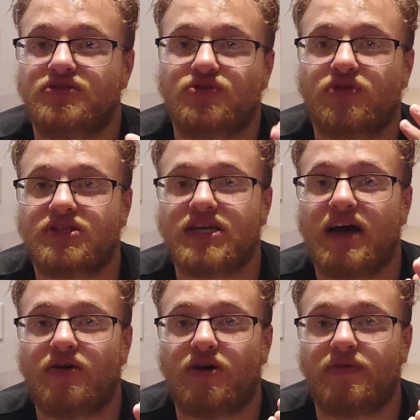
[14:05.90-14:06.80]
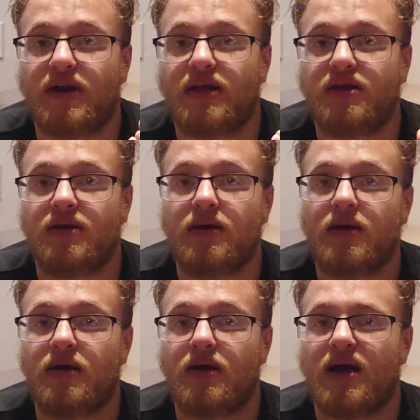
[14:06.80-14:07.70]
sort of tell already,
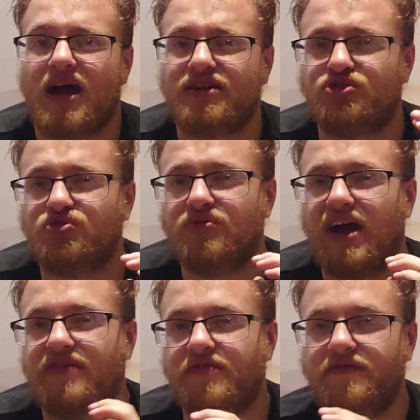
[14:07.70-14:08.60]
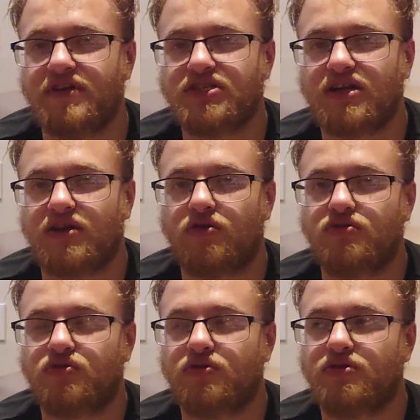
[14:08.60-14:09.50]
I do have a vision I
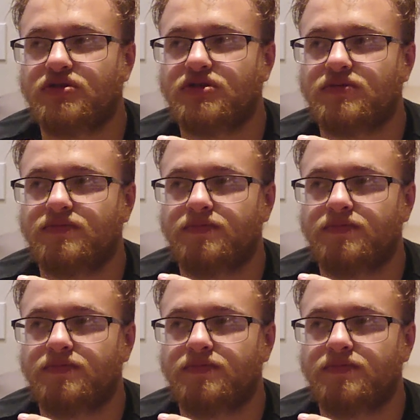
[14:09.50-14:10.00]
go towards,